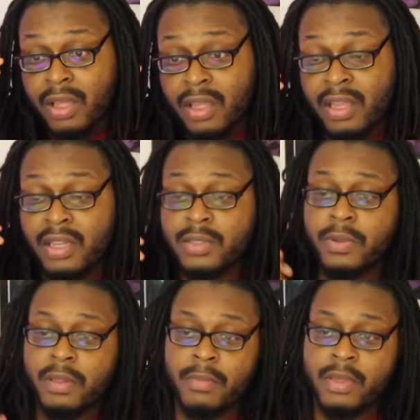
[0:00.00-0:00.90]
It is
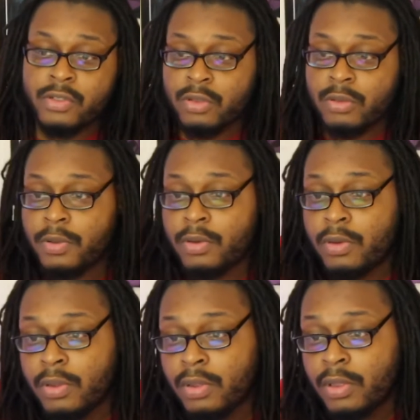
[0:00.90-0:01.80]
with
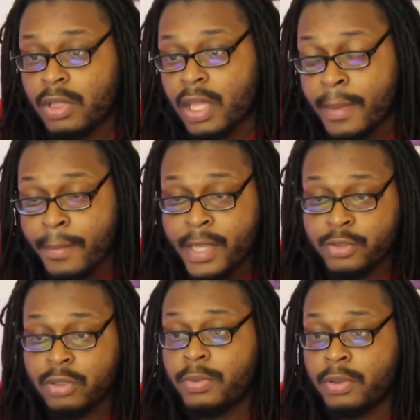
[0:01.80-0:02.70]

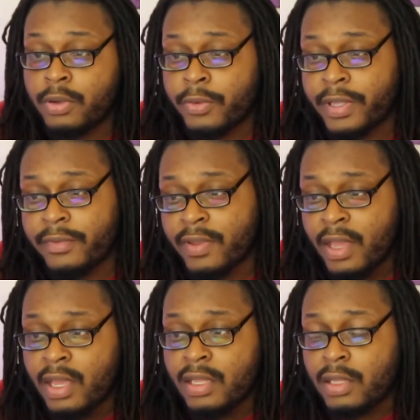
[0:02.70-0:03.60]
immeasurable grief
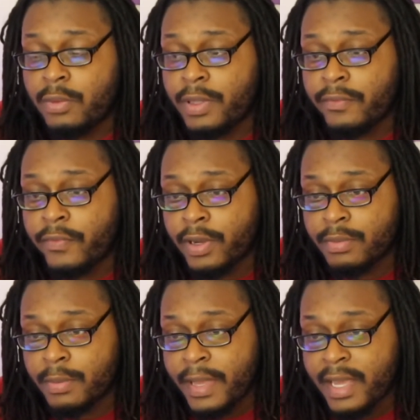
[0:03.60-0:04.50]
that we confirm
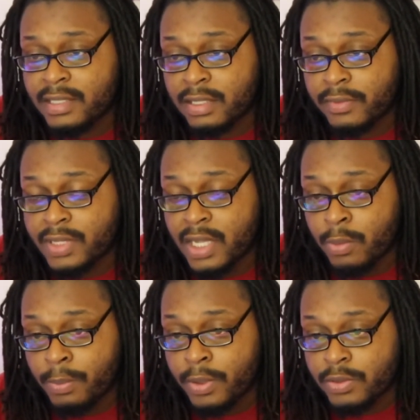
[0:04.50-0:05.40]
the passing of
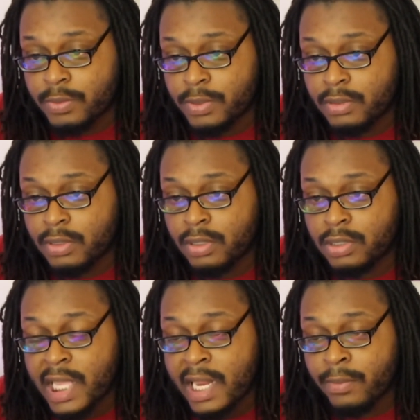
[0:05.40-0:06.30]
Chadwick Boseman.
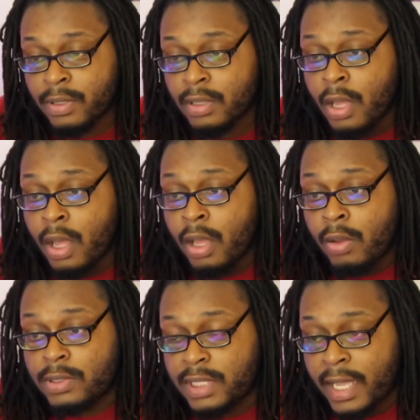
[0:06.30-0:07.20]
Chadwick
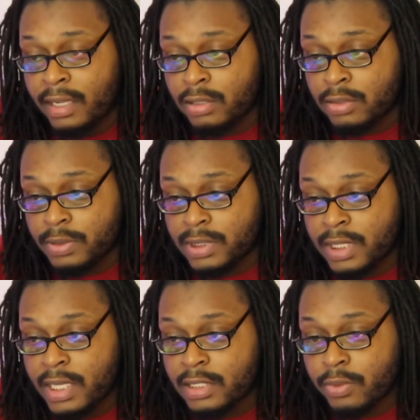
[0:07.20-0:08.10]
was diagnosed with
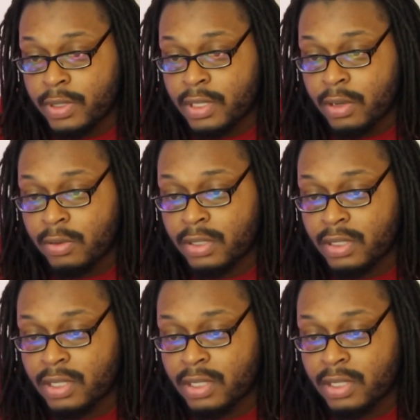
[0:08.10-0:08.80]
stage 3 colon...